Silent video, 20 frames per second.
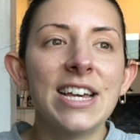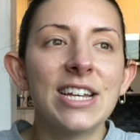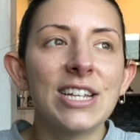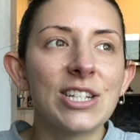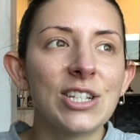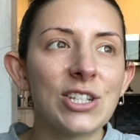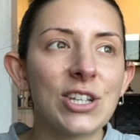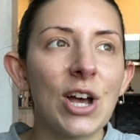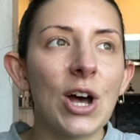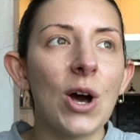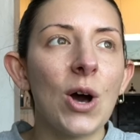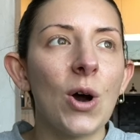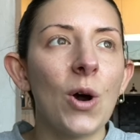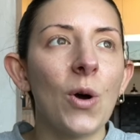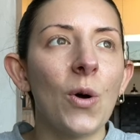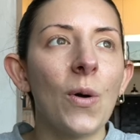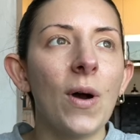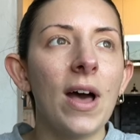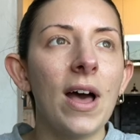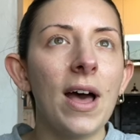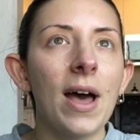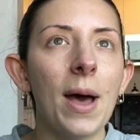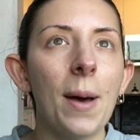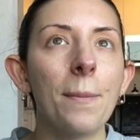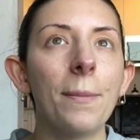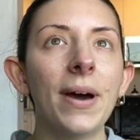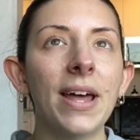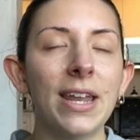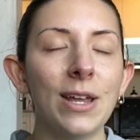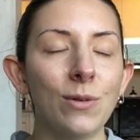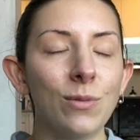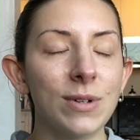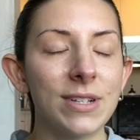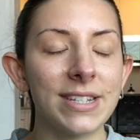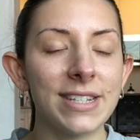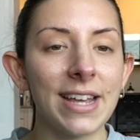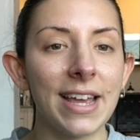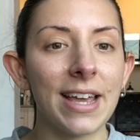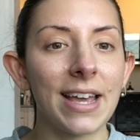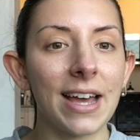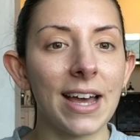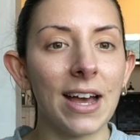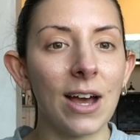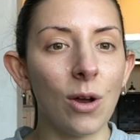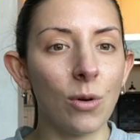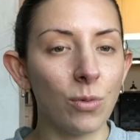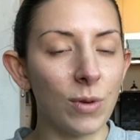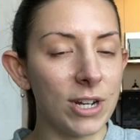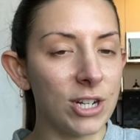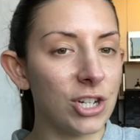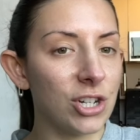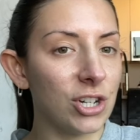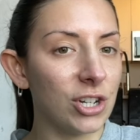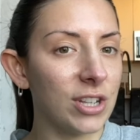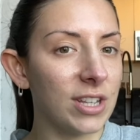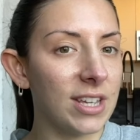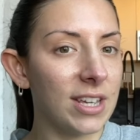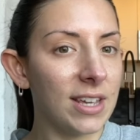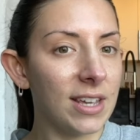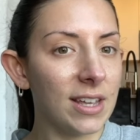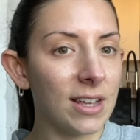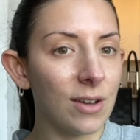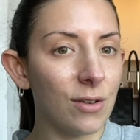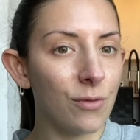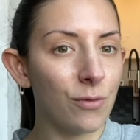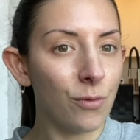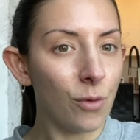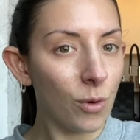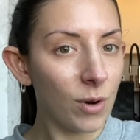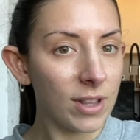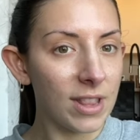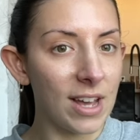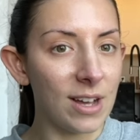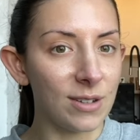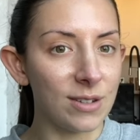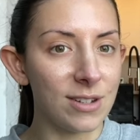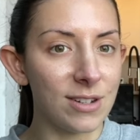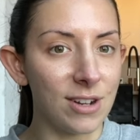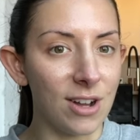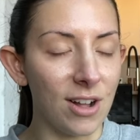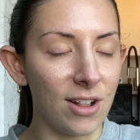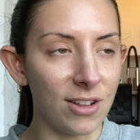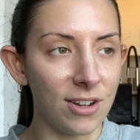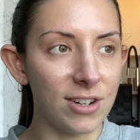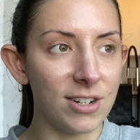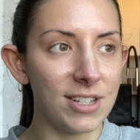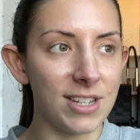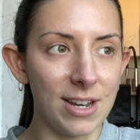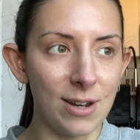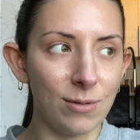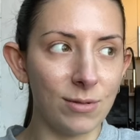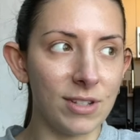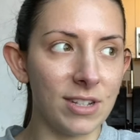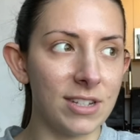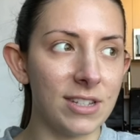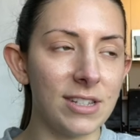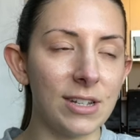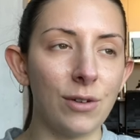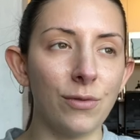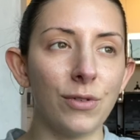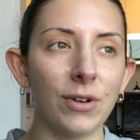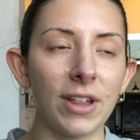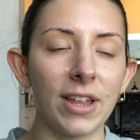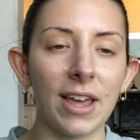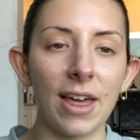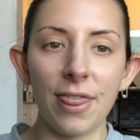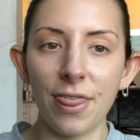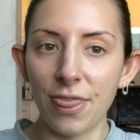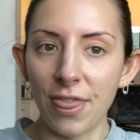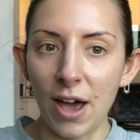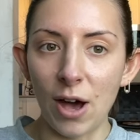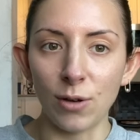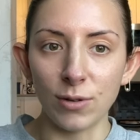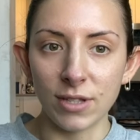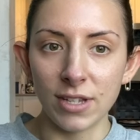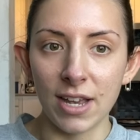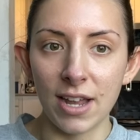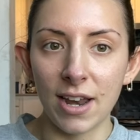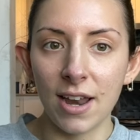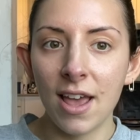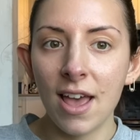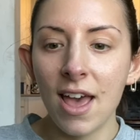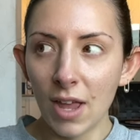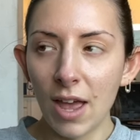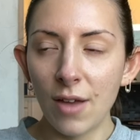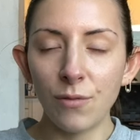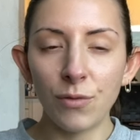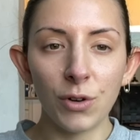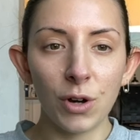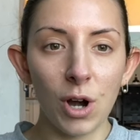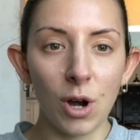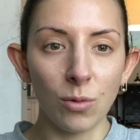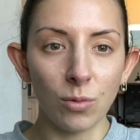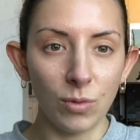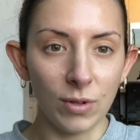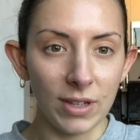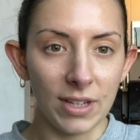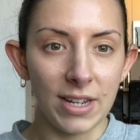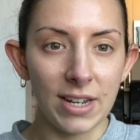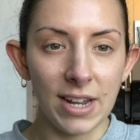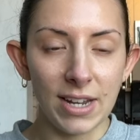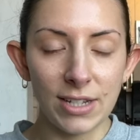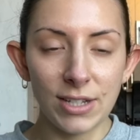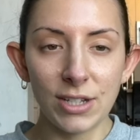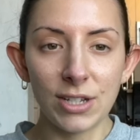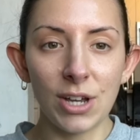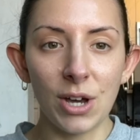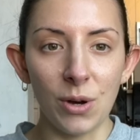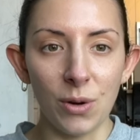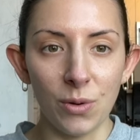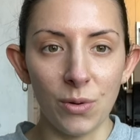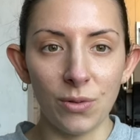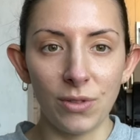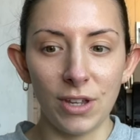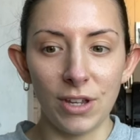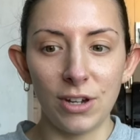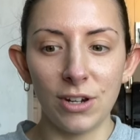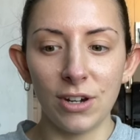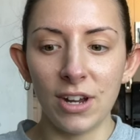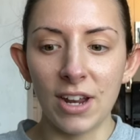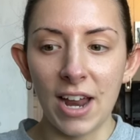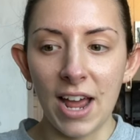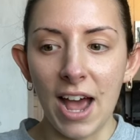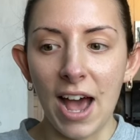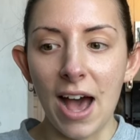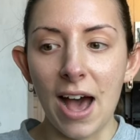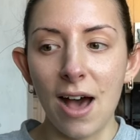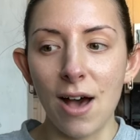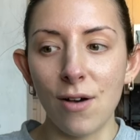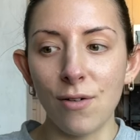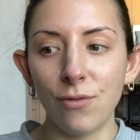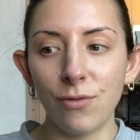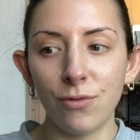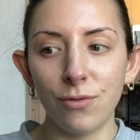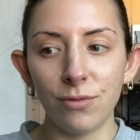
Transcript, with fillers: So, but it was like originally $4,000 and it was on sale for like a thousand. And for a really nice coat that you're gonna have